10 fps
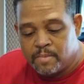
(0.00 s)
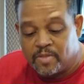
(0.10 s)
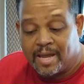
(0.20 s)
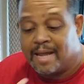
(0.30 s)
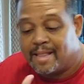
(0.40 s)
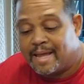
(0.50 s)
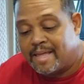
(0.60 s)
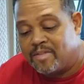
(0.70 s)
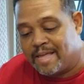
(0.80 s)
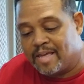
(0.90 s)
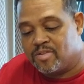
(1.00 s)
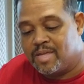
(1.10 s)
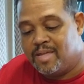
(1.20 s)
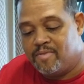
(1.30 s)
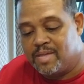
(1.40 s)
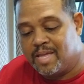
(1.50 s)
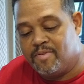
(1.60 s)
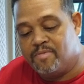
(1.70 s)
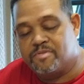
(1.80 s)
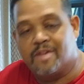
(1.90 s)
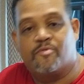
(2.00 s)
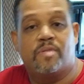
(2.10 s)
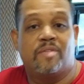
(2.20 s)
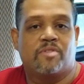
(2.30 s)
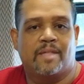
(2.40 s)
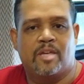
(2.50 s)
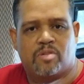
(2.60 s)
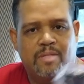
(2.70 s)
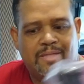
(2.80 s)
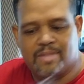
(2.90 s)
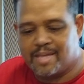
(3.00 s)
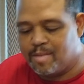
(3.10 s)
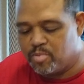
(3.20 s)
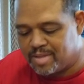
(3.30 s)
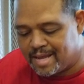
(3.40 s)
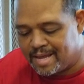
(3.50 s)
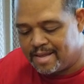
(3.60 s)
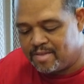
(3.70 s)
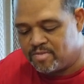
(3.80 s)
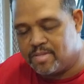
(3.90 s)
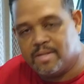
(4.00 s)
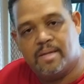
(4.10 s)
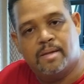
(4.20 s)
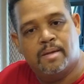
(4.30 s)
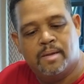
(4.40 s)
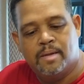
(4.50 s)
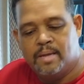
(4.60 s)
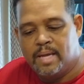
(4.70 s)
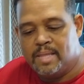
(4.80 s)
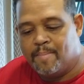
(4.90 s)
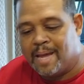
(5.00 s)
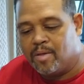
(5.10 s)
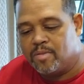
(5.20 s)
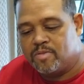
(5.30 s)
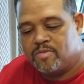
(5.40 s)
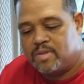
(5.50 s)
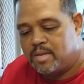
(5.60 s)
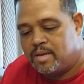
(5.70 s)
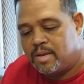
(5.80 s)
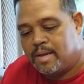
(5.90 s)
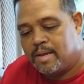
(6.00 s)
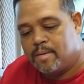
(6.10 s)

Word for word: the thing I like is they actually even give you stuff for the installation, like the cable ties and the mounts and